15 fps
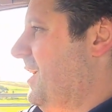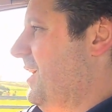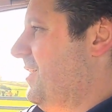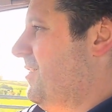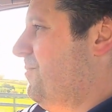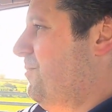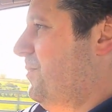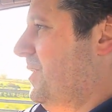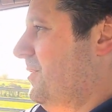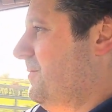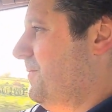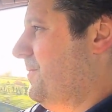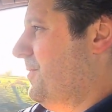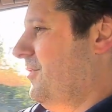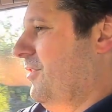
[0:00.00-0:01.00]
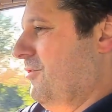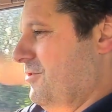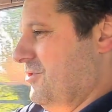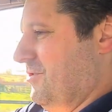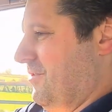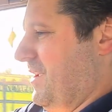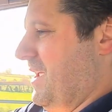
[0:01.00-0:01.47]
It's built for
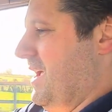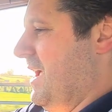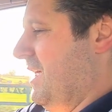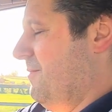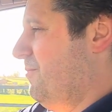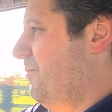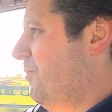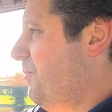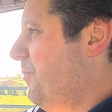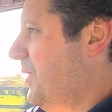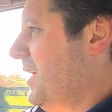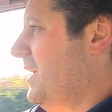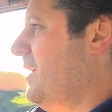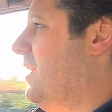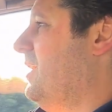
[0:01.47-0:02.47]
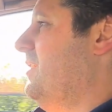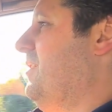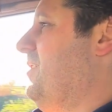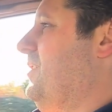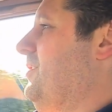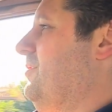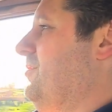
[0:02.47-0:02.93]
luxury, and by God
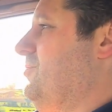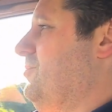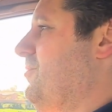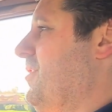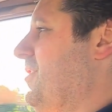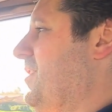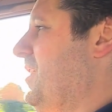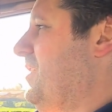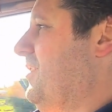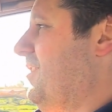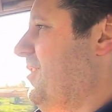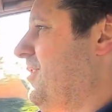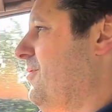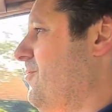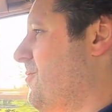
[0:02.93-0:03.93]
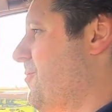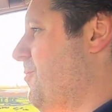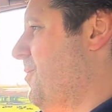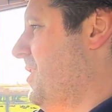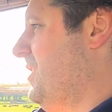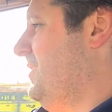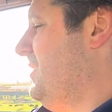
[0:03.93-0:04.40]
is it luxurious. It's so
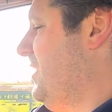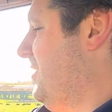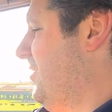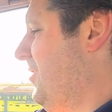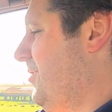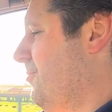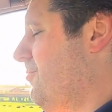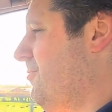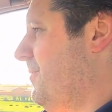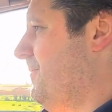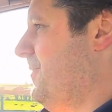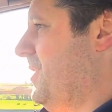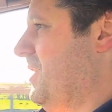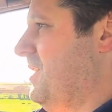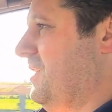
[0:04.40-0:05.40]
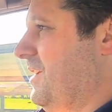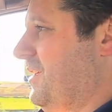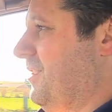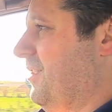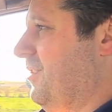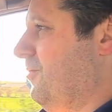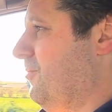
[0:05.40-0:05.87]
quiet, it's so refined,
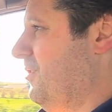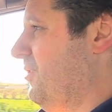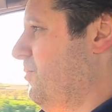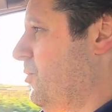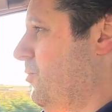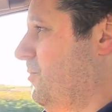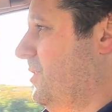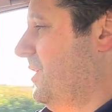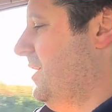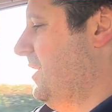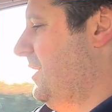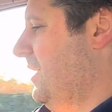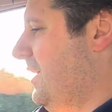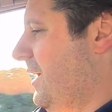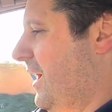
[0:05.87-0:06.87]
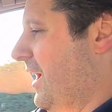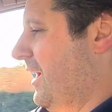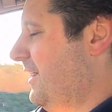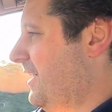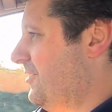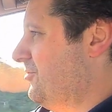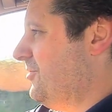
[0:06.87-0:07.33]
it's so smooth.
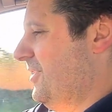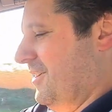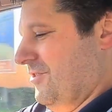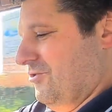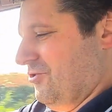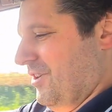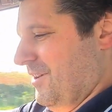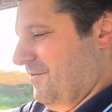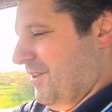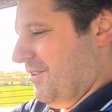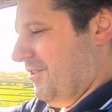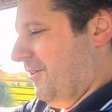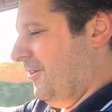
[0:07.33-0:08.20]
I could drive this